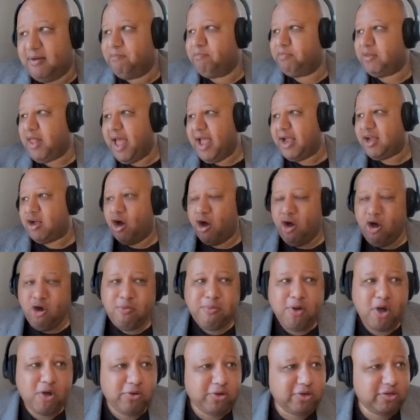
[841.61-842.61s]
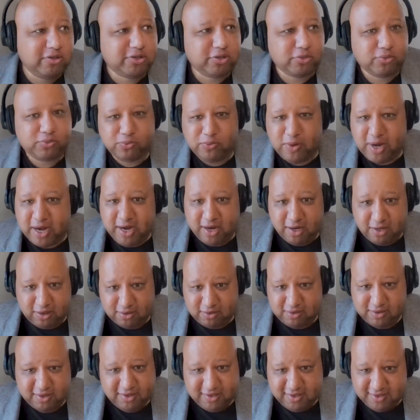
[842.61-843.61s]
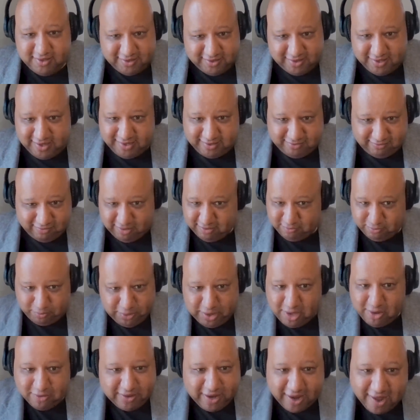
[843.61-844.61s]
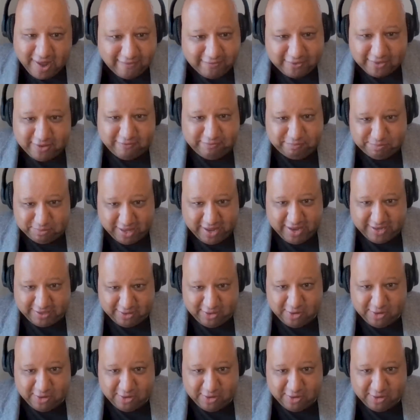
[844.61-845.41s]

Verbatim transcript: Black homeowners are rare. Like, we don't have enough black